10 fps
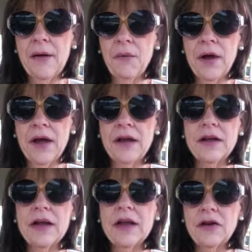I weighed
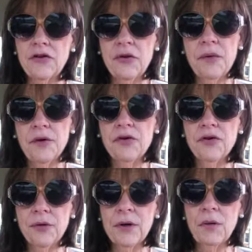
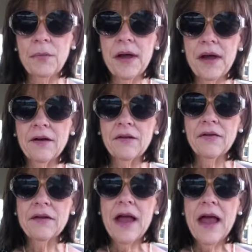221 pounds